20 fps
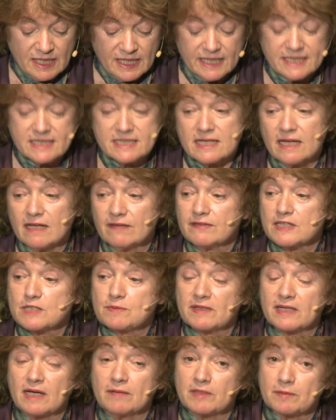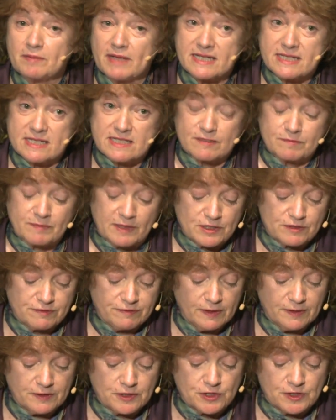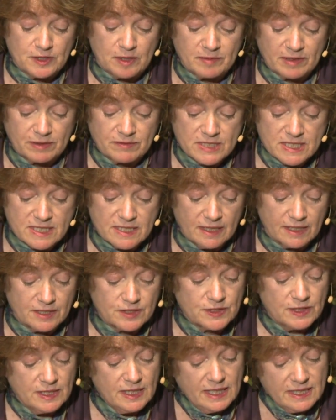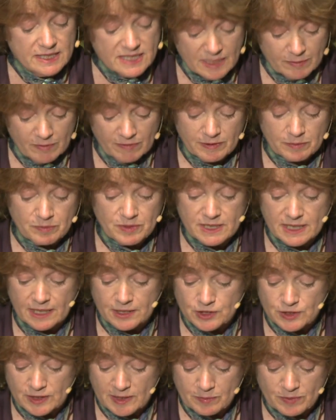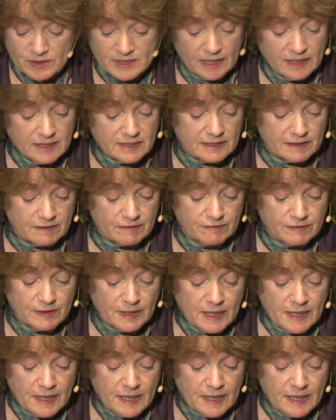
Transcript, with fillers: itself has become the basis of much further genomic research, some of it potentially productive.